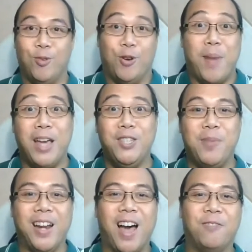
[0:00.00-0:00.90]
Reminds
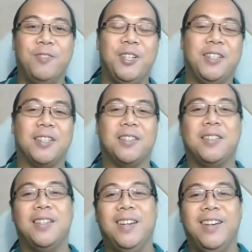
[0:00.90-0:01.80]
me a lot of
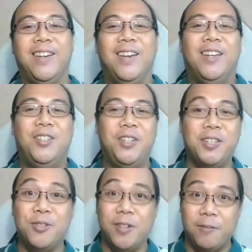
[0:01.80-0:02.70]
Jesus.
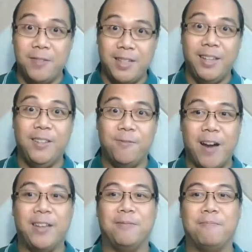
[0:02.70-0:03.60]
Jesus could have stayed
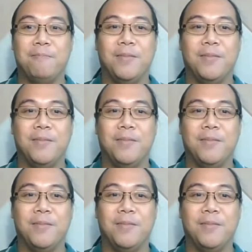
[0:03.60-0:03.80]
divine,